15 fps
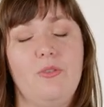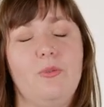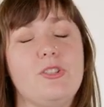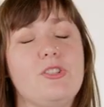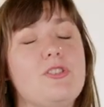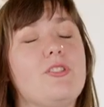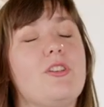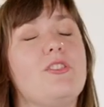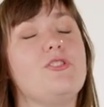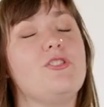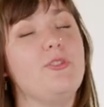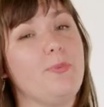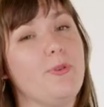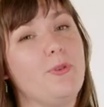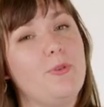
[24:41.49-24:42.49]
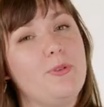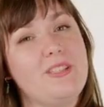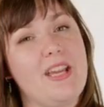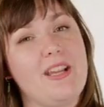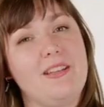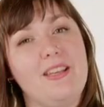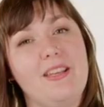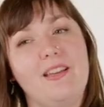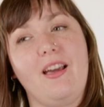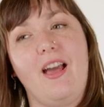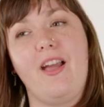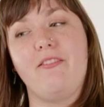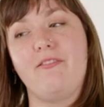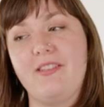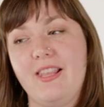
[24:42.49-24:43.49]
which is a super cool technique
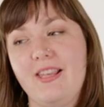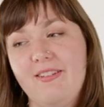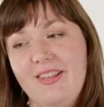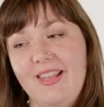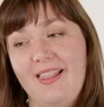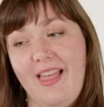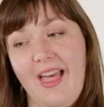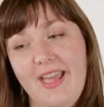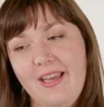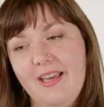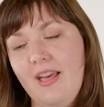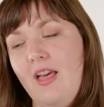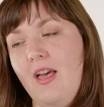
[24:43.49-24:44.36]
I really, really like,